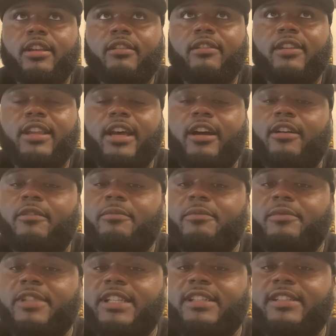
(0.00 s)
Now,
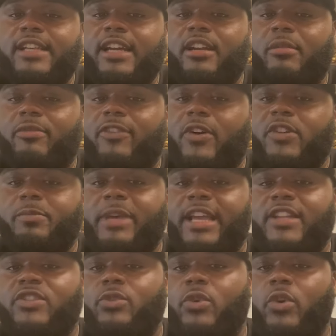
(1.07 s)
it's kind of falls back
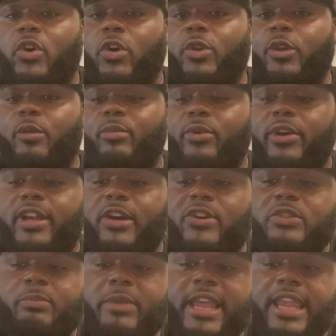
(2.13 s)
into an earlier point I
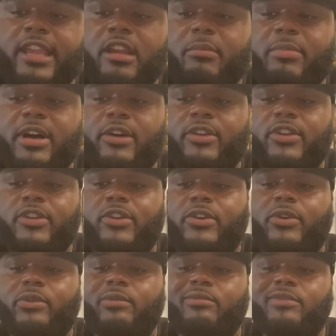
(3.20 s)
was making about,
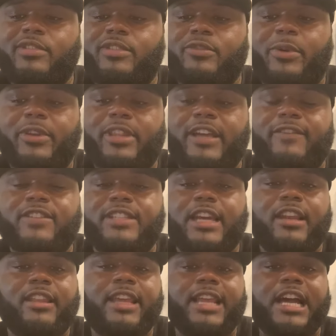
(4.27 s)
Greek life is
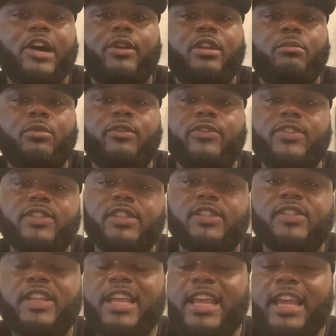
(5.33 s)
kind of like how in the movies,
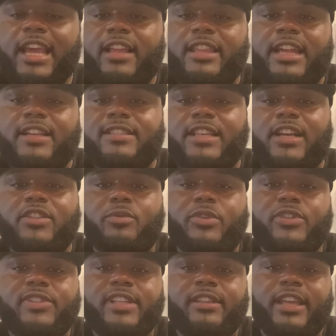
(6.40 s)
because a lot of times when you
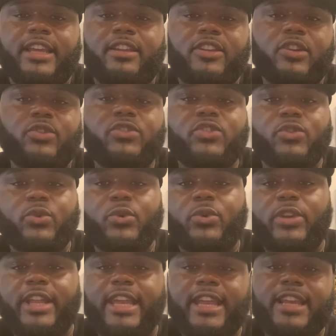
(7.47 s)
see school
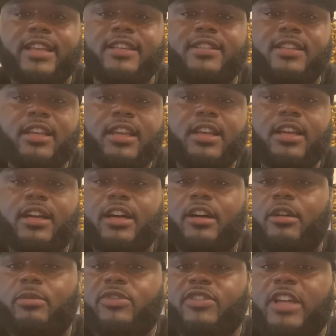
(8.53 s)
days,
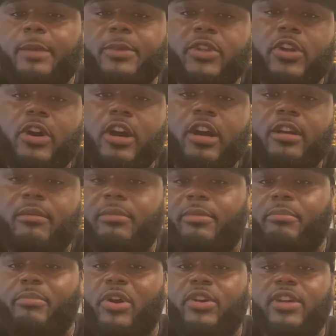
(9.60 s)
stomp the yard
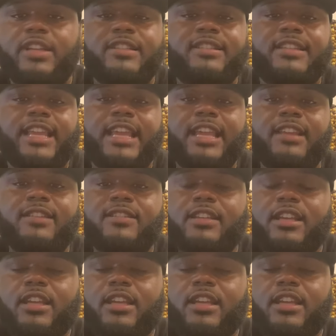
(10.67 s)
and burning sands,